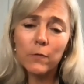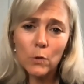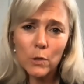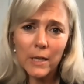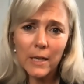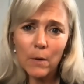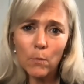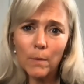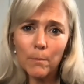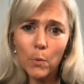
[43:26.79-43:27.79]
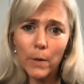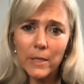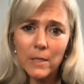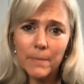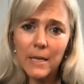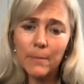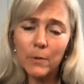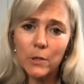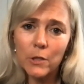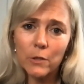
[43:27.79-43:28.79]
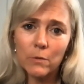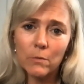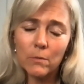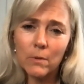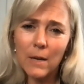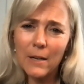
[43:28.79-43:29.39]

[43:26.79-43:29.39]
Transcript: Florida at one point to be able to,